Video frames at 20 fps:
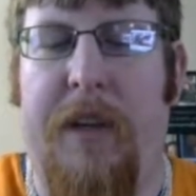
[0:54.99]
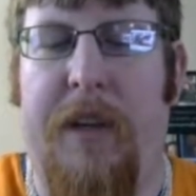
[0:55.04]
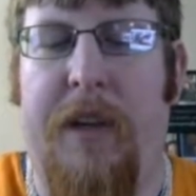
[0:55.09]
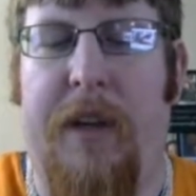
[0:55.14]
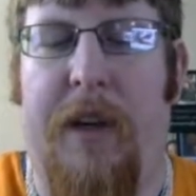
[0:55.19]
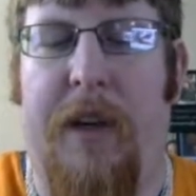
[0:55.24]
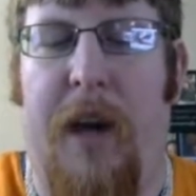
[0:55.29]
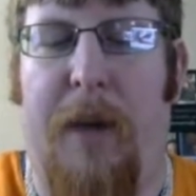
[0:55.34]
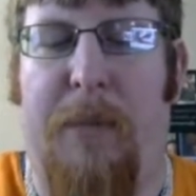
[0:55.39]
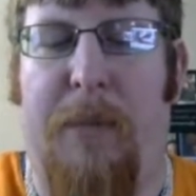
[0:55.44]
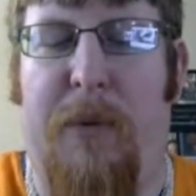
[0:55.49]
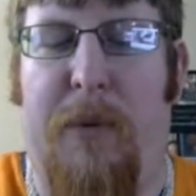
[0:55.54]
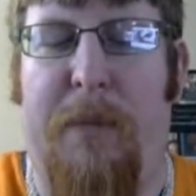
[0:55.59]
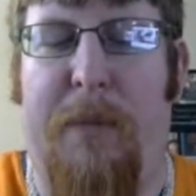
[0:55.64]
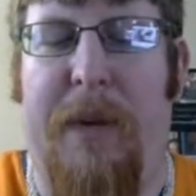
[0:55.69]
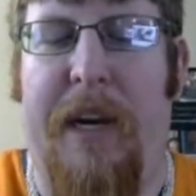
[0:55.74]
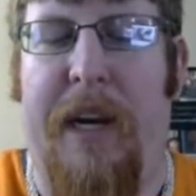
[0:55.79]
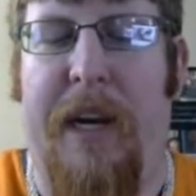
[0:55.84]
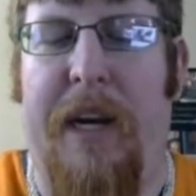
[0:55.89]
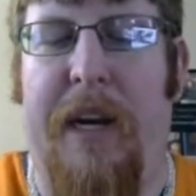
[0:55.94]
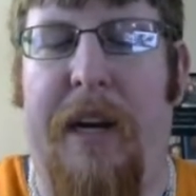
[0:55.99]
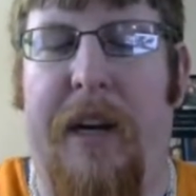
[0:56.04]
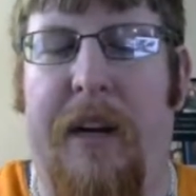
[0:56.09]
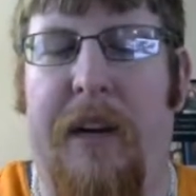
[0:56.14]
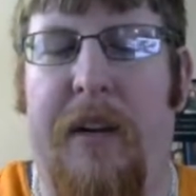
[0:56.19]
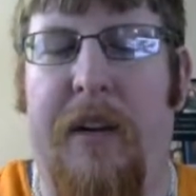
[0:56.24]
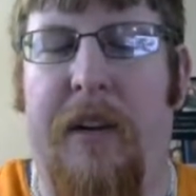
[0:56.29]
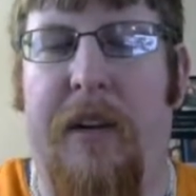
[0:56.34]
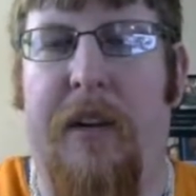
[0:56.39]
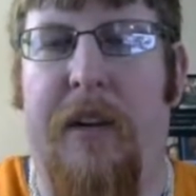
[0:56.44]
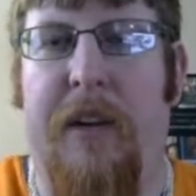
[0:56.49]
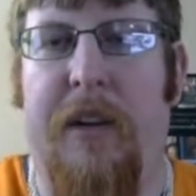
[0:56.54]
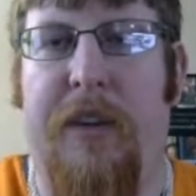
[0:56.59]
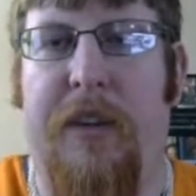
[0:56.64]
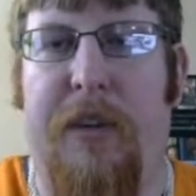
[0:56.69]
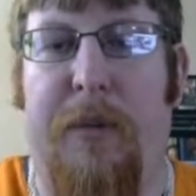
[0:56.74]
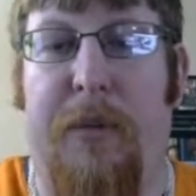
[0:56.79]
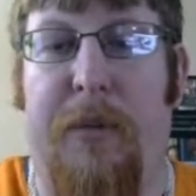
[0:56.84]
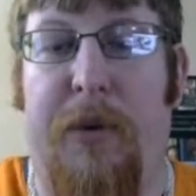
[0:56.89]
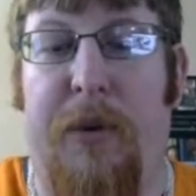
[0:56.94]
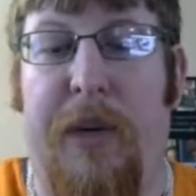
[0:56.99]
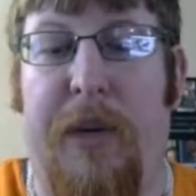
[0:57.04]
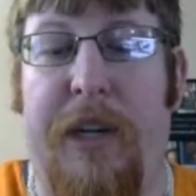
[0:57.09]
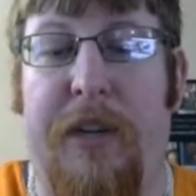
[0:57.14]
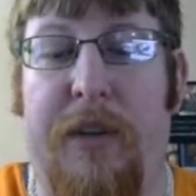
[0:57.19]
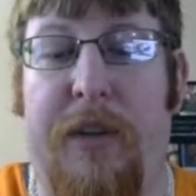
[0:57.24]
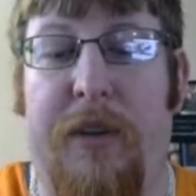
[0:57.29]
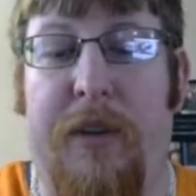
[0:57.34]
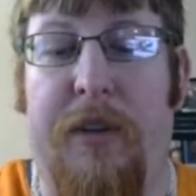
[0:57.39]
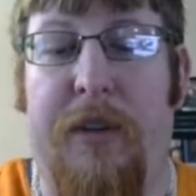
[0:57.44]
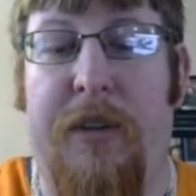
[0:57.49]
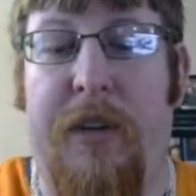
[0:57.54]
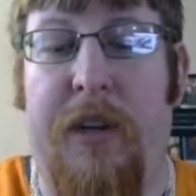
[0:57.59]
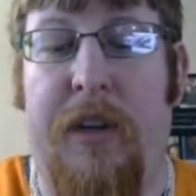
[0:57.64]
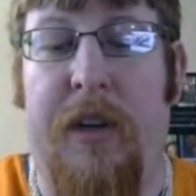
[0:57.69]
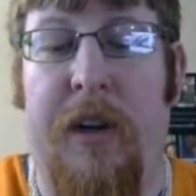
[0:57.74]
Couple being some creatures.